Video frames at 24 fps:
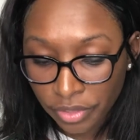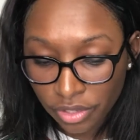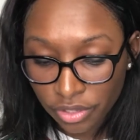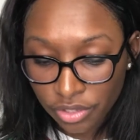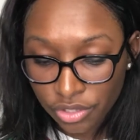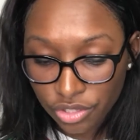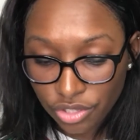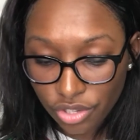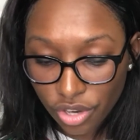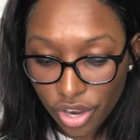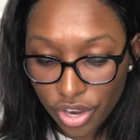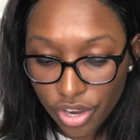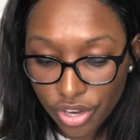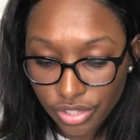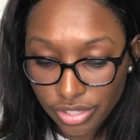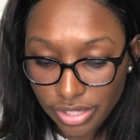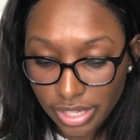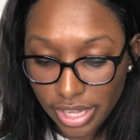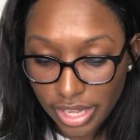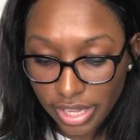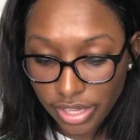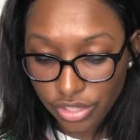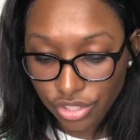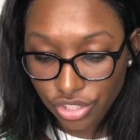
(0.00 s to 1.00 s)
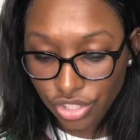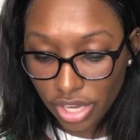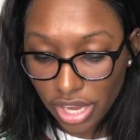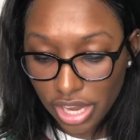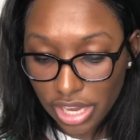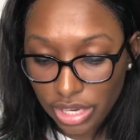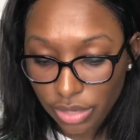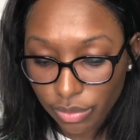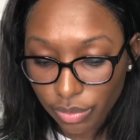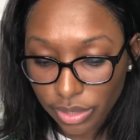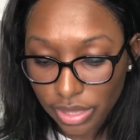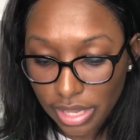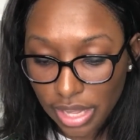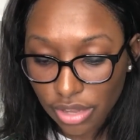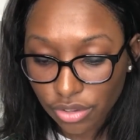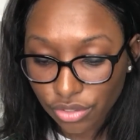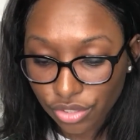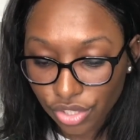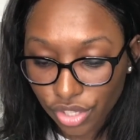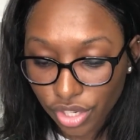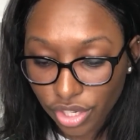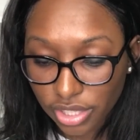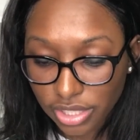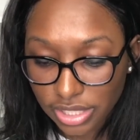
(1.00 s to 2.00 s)
Stars can't shine without
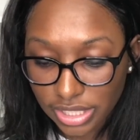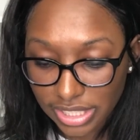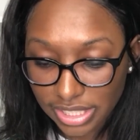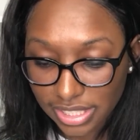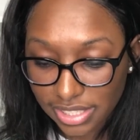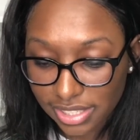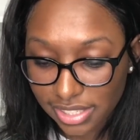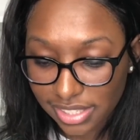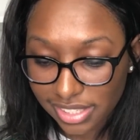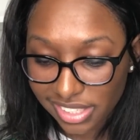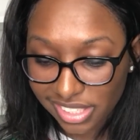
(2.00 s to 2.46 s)
darkness.